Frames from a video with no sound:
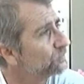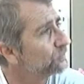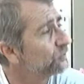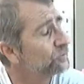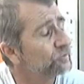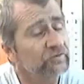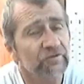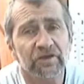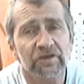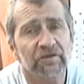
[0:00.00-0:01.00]
For your
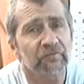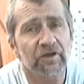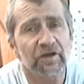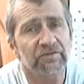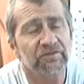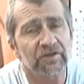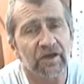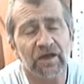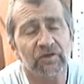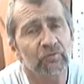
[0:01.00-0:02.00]
sake and for God's sake,
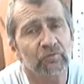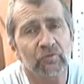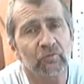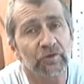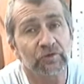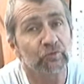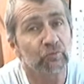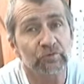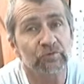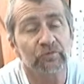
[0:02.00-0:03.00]
I don't know what you
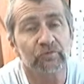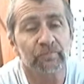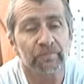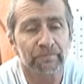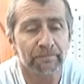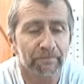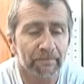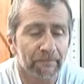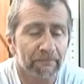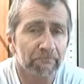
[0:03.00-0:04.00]
will do,
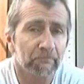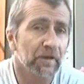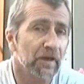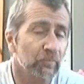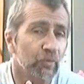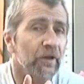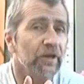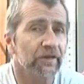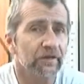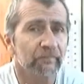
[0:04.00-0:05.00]
but I
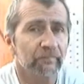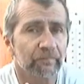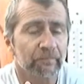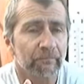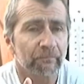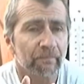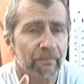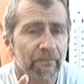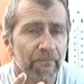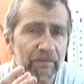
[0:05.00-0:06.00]
pray
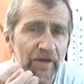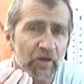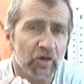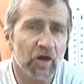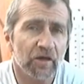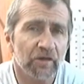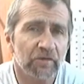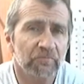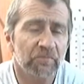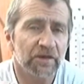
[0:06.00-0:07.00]
that God,
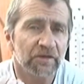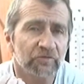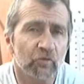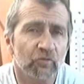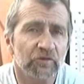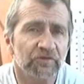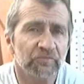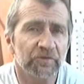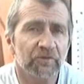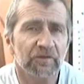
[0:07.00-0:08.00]
by His Holy
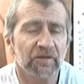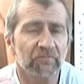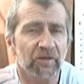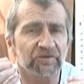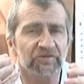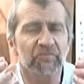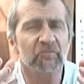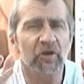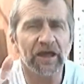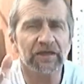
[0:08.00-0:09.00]
Spirit and by some
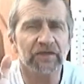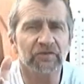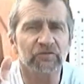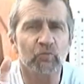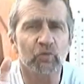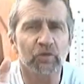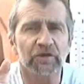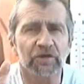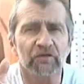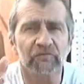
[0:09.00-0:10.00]
miraculous
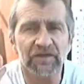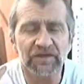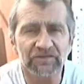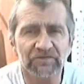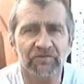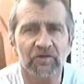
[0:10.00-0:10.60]
working of His